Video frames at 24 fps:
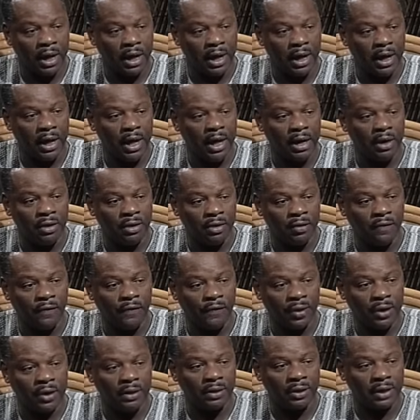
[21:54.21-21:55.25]
and you
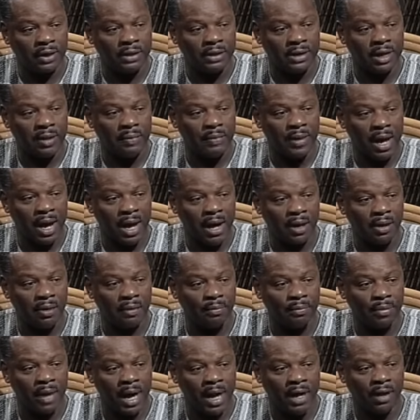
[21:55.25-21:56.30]
feel that somehow
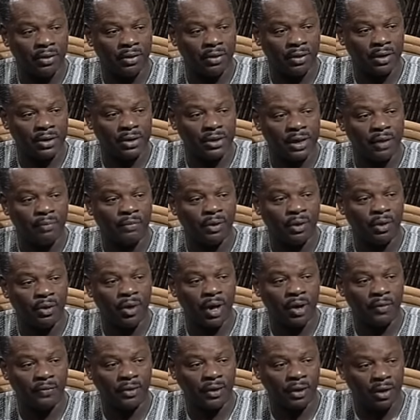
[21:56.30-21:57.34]
math is something you
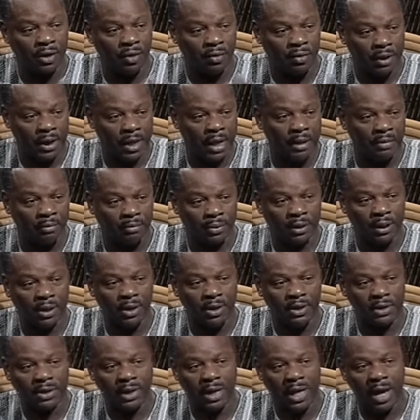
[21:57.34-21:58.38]
have to go get
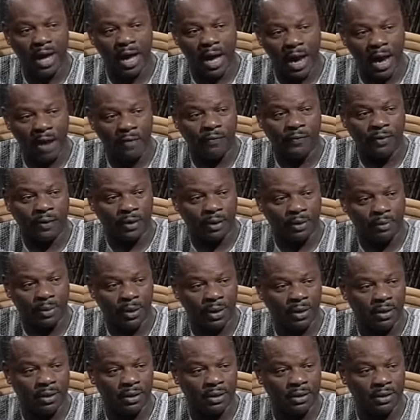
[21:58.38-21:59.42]
because
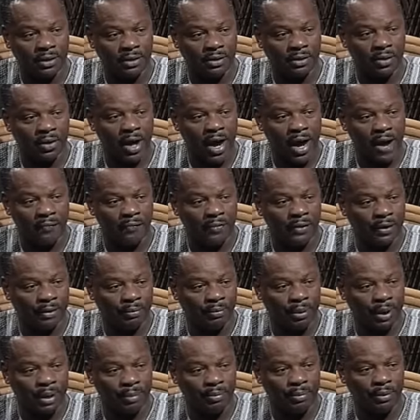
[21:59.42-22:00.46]
African-Americans or African
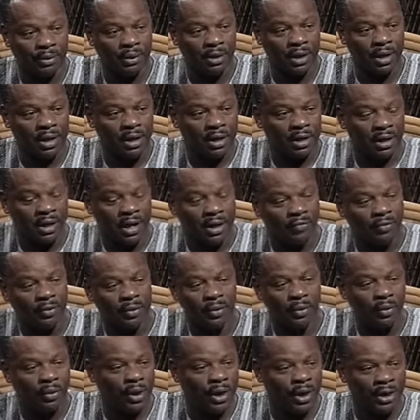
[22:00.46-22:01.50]
people
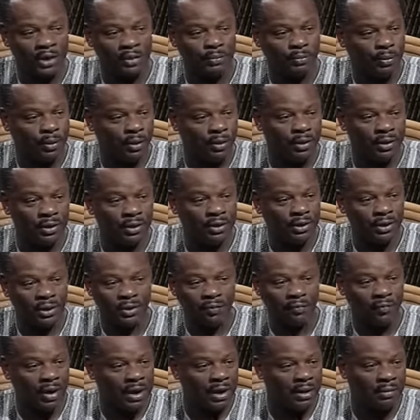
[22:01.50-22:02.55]
never experienced or
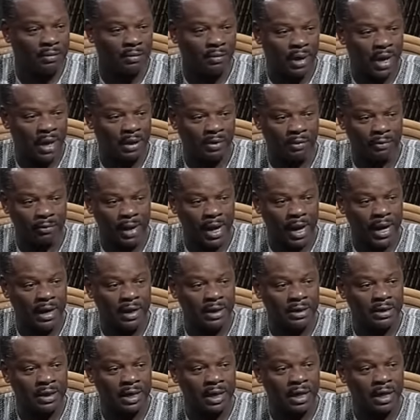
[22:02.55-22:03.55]
developed mathematics,